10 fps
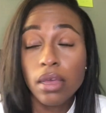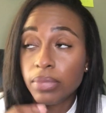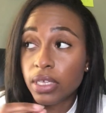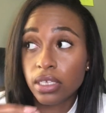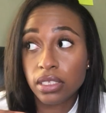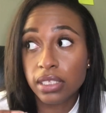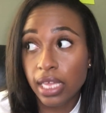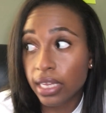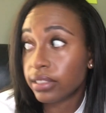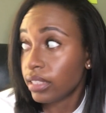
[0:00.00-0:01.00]
Because
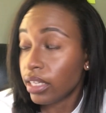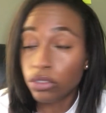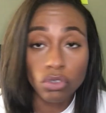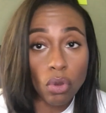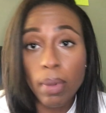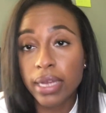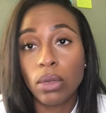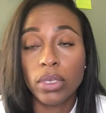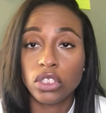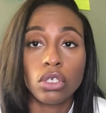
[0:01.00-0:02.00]
like I said, nobody
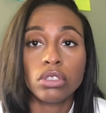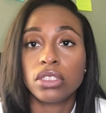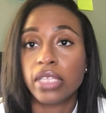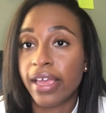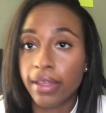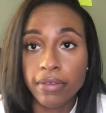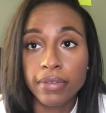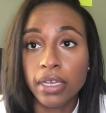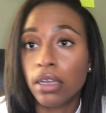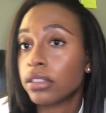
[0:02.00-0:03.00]
wants to go to that
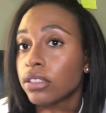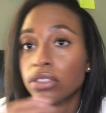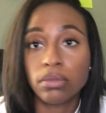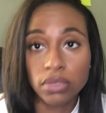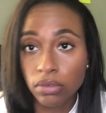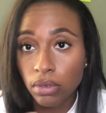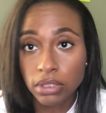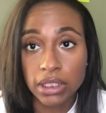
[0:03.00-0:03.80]
area. There's something wrong with the